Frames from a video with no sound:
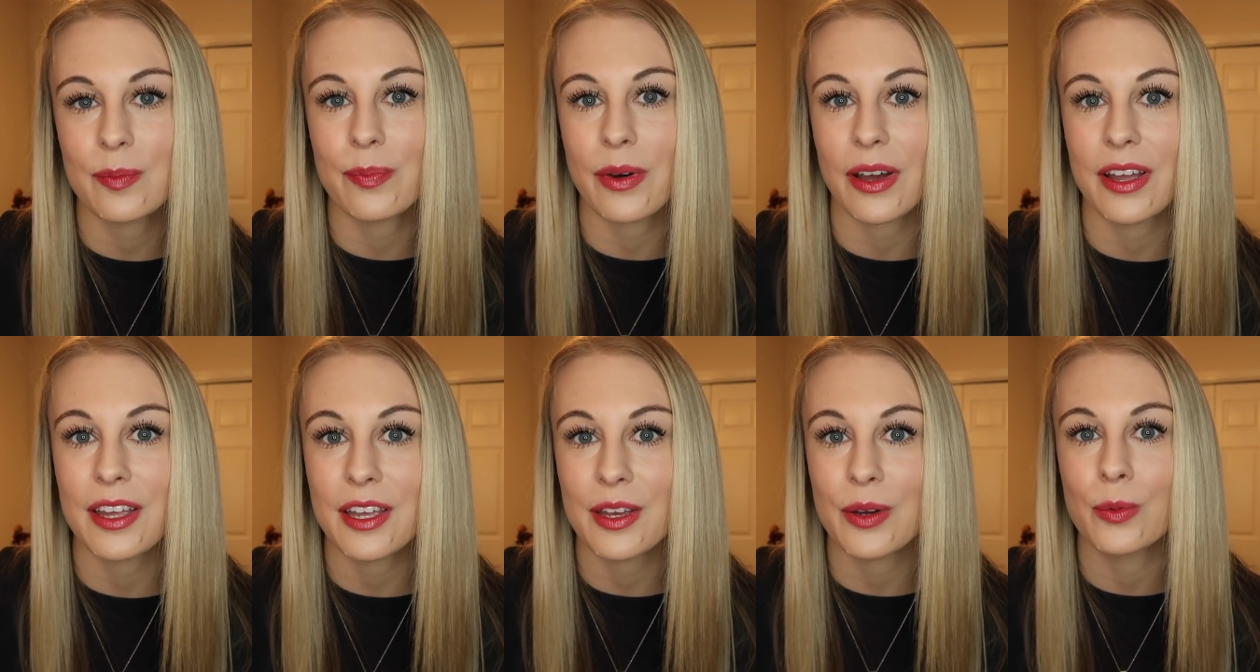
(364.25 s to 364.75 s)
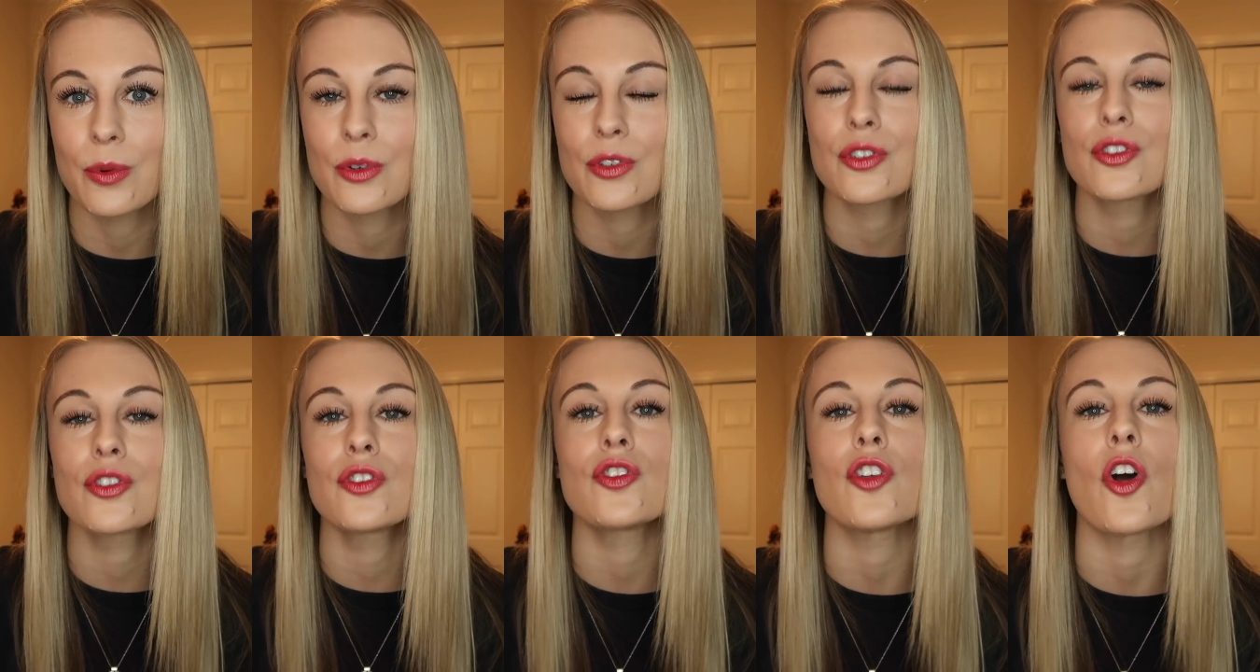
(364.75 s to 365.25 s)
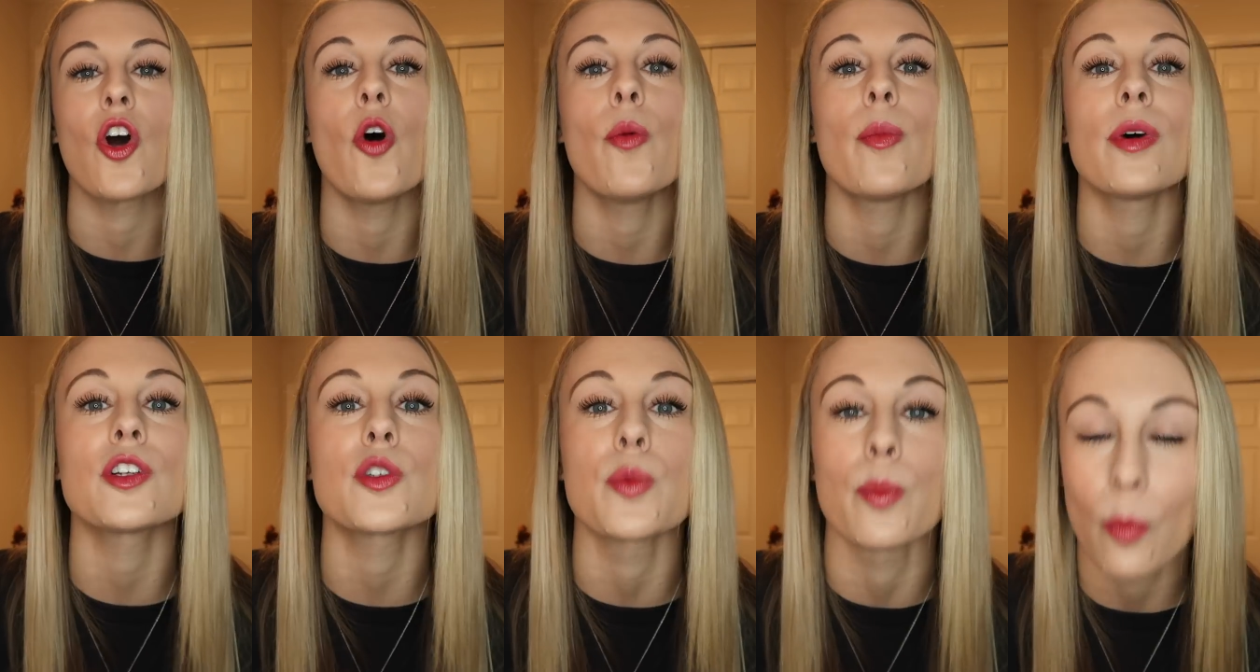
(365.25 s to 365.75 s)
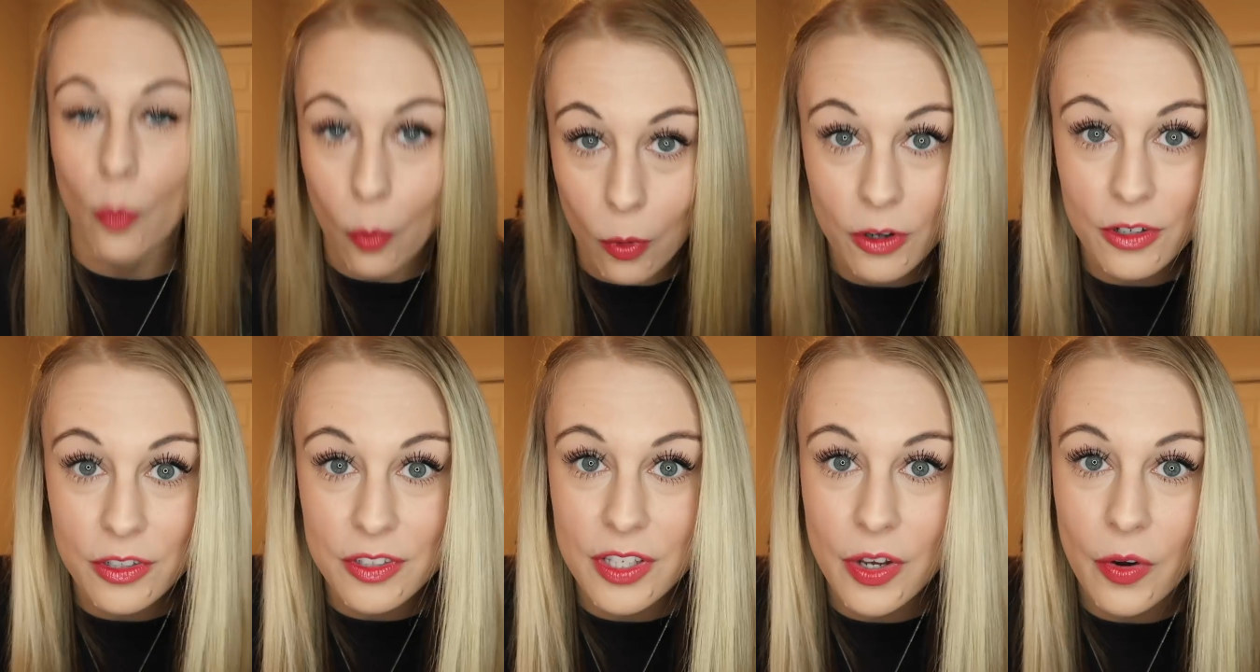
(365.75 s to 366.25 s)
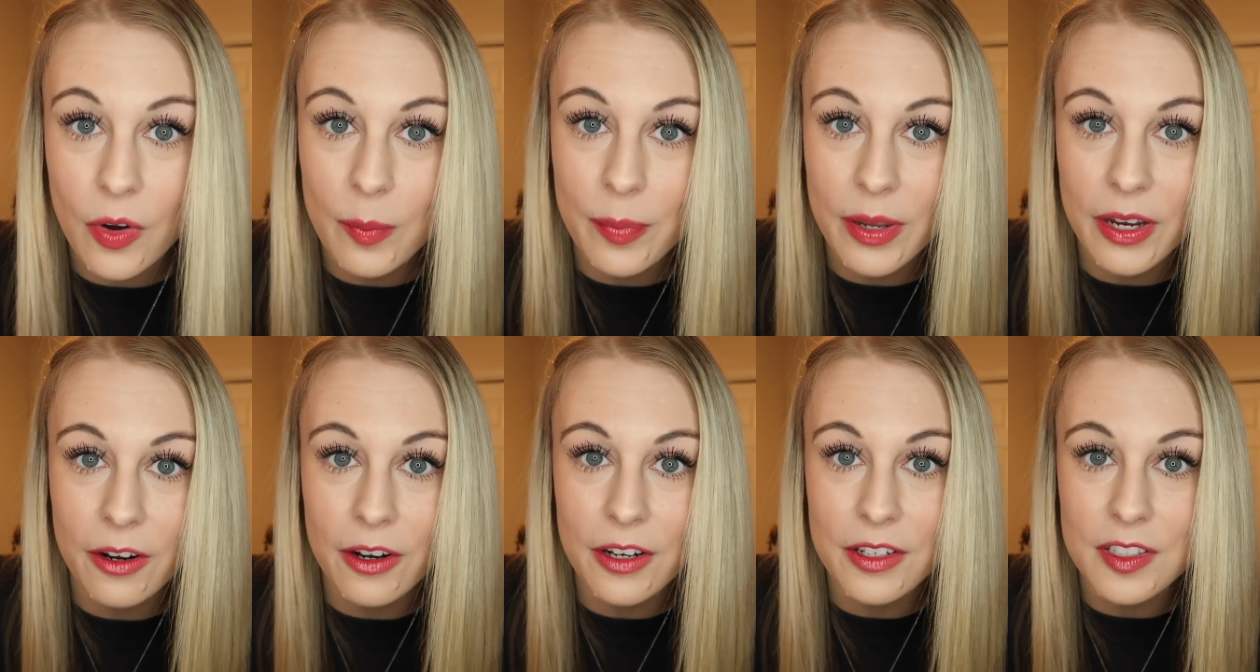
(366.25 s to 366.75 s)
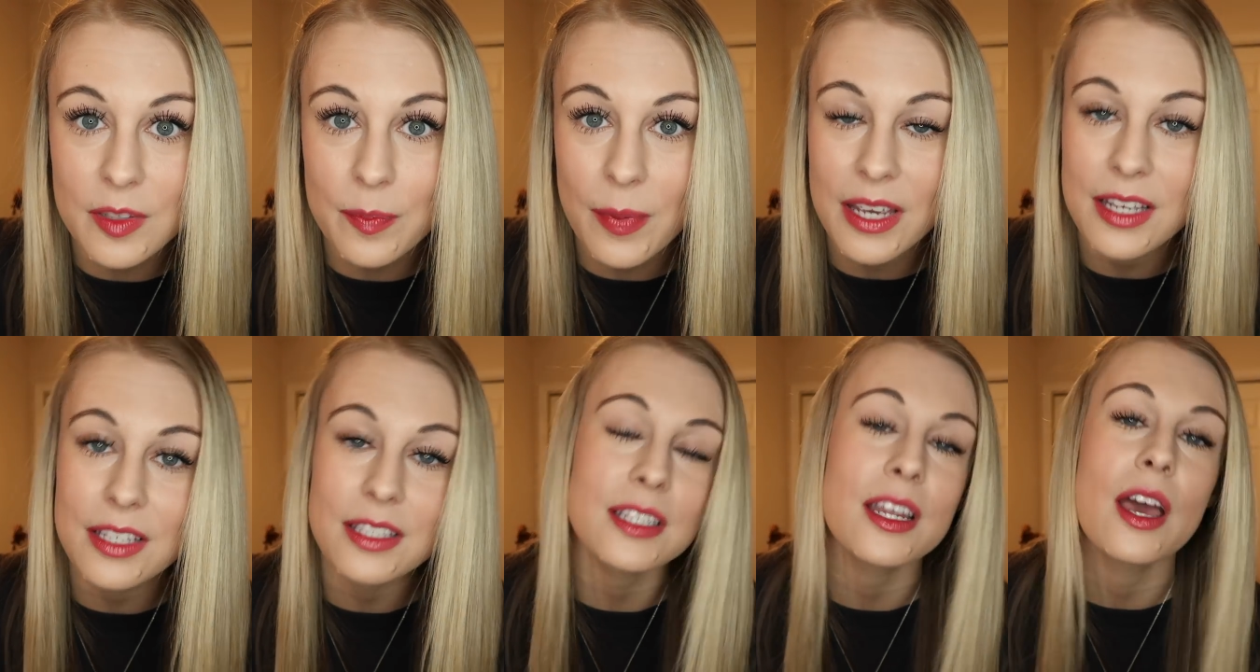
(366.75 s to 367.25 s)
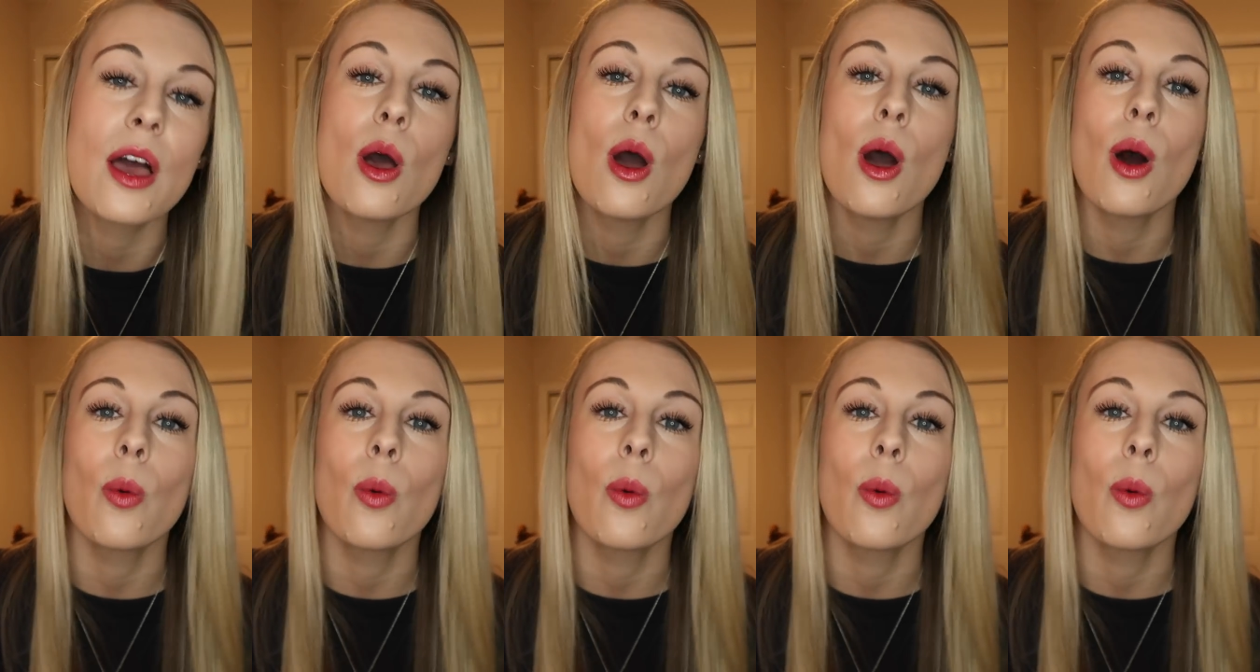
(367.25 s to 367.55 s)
but it was so much more so appearance-based